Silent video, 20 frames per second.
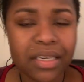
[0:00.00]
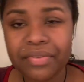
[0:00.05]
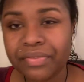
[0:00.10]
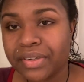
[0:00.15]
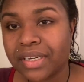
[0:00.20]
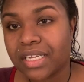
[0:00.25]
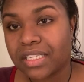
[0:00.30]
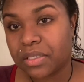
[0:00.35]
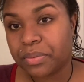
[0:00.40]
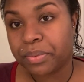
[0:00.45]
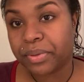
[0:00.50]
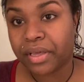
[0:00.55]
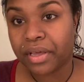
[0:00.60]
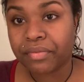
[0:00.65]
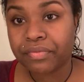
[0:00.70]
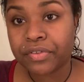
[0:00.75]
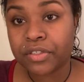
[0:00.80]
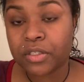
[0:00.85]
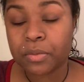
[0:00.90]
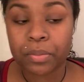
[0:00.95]
even
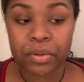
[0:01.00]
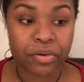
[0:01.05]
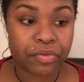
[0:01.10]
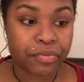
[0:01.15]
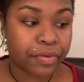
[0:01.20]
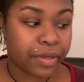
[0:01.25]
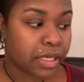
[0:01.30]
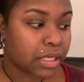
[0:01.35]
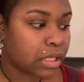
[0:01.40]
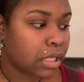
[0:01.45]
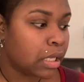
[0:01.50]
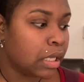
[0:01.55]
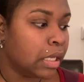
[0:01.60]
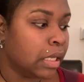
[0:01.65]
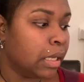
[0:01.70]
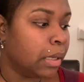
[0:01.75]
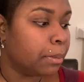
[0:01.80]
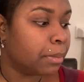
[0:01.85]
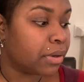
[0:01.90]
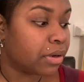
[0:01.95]
SPF is perfect,
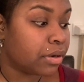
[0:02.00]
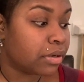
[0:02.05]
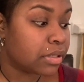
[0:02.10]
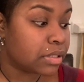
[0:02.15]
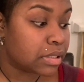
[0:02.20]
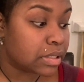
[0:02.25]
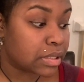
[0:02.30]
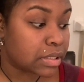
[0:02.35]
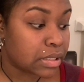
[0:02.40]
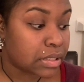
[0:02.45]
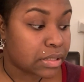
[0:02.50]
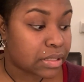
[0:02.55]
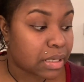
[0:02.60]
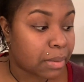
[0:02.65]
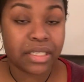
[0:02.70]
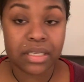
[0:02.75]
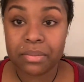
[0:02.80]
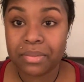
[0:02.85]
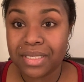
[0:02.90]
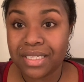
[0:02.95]
but since I'm
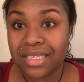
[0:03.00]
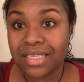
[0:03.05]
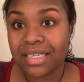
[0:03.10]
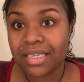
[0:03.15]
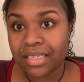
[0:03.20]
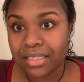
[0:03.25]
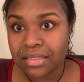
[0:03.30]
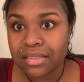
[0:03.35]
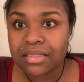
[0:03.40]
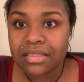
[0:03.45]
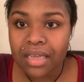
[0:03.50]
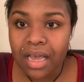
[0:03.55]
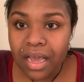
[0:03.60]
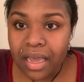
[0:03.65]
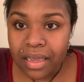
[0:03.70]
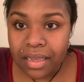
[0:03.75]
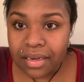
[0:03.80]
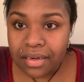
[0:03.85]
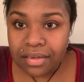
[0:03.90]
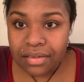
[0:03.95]
gonna be
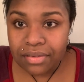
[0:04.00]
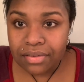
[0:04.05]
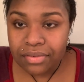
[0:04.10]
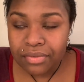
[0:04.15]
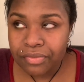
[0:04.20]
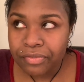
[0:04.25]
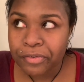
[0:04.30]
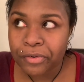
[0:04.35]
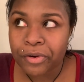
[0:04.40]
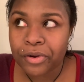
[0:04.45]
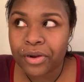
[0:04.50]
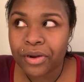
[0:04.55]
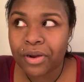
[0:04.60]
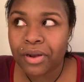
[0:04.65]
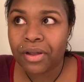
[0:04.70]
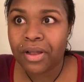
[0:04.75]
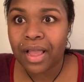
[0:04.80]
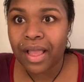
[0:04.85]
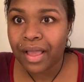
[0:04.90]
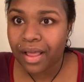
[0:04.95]
inside for
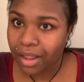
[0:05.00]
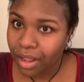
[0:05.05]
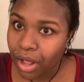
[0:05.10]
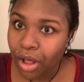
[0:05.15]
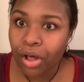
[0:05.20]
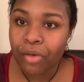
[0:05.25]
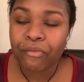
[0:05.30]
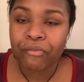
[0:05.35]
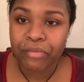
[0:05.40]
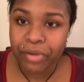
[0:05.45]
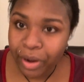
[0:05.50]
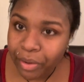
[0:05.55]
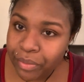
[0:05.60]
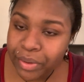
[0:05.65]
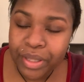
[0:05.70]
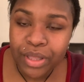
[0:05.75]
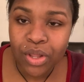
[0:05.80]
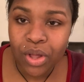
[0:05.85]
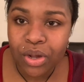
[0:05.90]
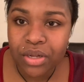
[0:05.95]
a very
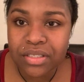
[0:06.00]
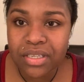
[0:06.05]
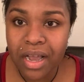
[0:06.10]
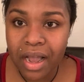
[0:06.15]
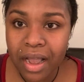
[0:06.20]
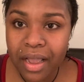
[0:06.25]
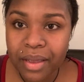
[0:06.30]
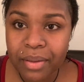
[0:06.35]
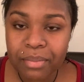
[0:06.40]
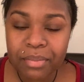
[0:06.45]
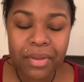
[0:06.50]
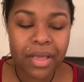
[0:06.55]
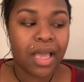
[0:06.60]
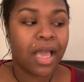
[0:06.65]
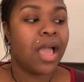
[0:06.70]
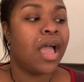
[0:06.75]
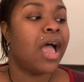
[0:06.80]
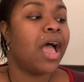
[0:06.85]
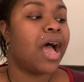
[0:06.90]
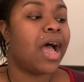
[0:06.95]
long time,
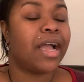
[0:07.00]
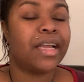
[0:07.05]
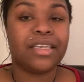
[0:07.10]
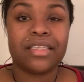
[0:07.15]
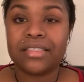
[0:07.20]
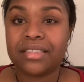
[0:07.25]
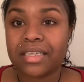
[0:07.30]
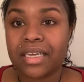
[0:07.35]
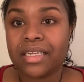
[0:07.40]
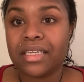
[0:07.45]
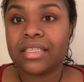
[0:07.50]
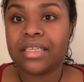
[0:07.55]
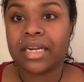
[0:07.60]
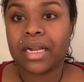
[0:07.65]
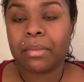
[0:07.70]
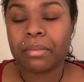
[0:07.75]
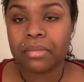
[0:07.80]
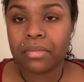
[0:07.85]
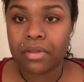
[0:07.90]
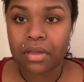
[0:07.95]
I decided that
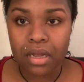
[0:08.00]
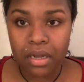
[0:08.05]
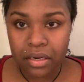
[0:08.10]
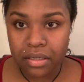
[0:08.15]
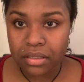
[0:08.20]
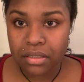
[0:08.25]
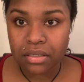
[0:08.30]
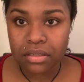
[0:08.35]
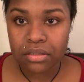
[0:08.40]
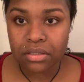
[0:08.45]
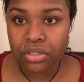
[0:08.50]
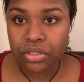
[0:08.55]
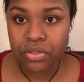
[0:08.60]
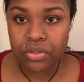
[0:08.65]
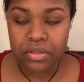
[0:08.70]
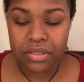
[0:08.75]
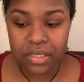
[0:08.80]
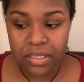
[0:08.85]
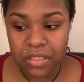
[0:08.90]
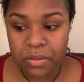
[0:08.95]
I'm not gonna
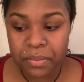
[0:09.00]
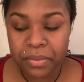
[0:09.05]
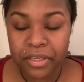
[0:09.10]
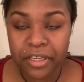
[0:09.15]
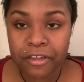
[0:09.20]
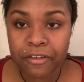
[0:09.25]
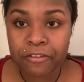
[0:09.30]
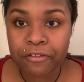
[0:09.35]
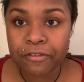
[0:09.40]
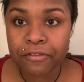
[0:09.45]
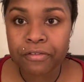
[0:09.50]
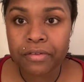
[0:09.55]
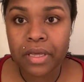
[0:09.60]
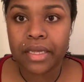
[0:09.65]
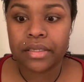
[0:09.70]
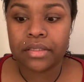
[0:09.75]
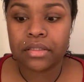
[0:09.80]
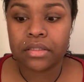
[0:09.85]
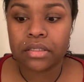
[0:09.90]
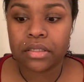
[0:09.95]
use SPF.
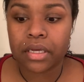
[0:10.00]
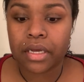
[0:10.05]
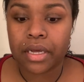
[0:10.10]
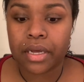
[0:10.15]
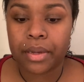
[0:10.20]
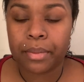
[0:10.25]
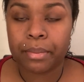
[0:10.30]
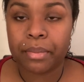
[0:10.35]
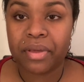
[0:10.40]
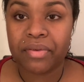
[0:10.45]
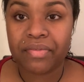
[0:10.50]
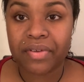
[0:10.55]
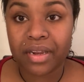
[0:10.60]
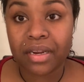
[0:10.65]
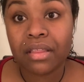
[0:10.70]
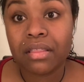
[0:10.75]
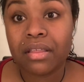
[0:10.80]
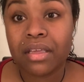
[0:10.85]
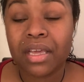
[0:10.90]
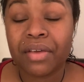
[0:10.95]
And if
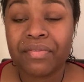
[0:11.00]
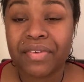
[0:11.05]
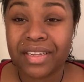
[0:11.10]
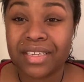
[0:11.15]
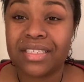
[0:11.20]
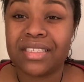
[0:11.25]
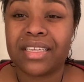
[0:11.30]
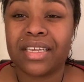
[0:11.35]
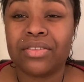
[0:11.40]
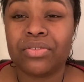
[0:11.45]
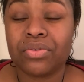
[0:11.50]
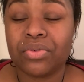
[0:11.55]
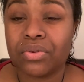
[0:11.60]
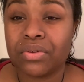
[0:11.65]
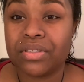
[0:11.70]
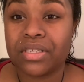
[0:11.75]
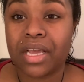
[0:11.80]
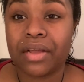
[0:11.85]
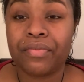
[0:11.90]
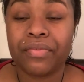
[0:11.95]
anything, if I decide to go
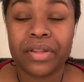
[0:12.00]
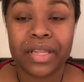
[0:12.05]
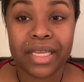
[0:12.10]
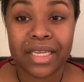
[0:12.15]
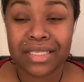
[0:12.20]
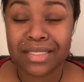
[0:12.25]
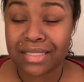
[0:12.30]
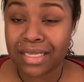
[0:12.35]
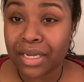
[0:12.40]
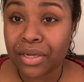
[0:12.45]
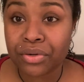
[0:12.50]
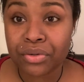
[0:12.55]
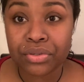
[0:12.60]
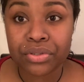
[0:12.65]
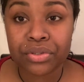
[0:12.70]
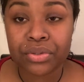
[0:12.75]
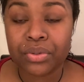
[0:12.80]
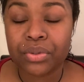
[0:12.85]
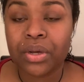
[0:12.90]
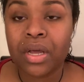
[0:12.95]
outside for like a second or
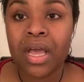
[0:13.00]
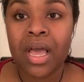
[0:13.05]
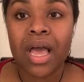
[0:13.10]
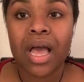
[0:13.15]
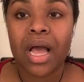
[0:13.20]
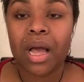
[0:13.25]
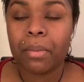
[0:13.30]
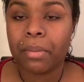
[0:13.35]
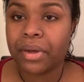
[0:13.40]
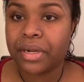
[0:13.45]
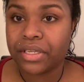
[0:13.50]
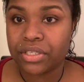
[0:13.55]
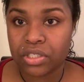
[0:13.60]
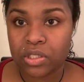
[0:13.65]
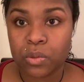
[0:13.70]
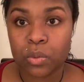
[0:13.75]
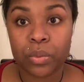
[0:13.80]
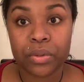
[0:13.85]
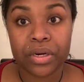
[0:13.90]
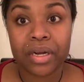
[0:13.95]
so, I'm gonna
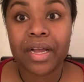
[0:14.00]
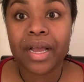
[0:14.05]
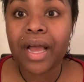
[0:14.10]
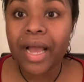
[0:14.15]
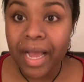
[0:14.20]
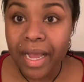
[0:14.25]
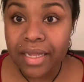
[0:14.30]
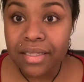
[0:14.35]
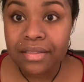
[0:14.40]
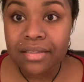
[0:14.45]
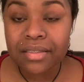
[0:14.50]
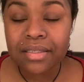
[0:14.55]
just wear a hat.